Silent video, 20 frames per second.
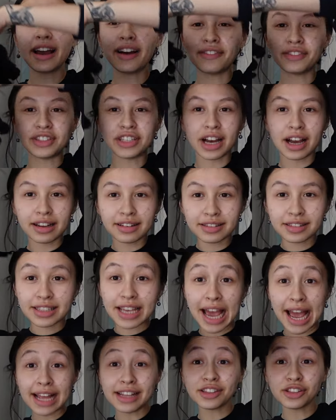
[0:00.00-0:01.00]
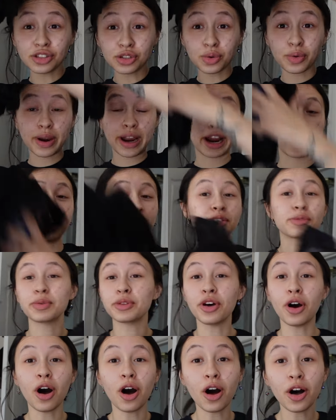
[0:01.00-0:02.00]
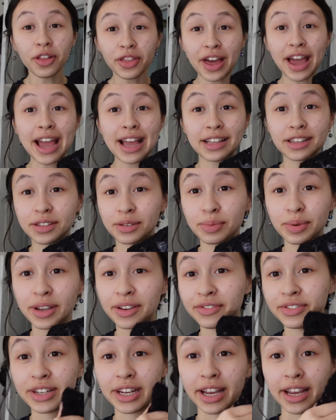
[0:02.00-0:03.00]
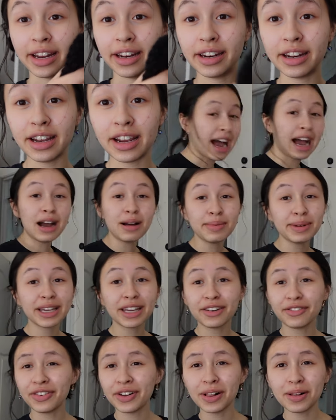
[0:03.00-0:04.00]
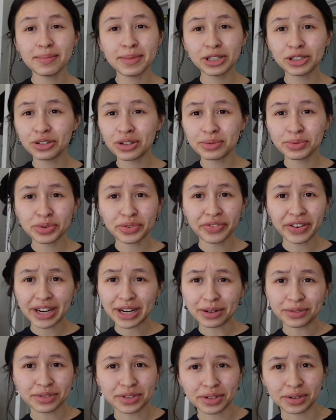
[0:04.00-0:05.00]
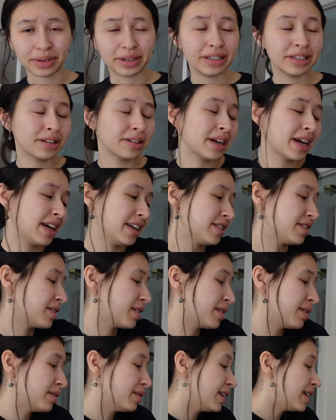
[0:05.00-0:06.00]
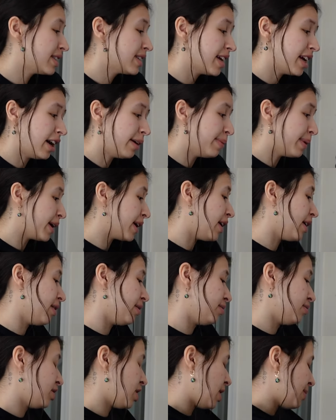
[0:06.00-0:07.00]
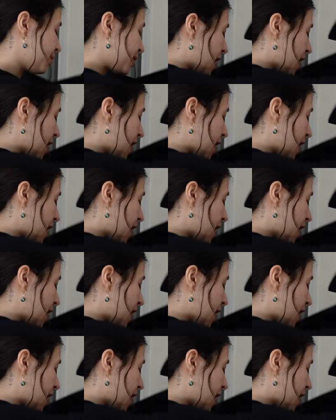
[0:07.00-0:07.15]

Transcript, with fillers: have done 10 squares with all the ends weaved in. How am I gonna follow my dreams if I don't do it? Okay, so let's get up and go. Chop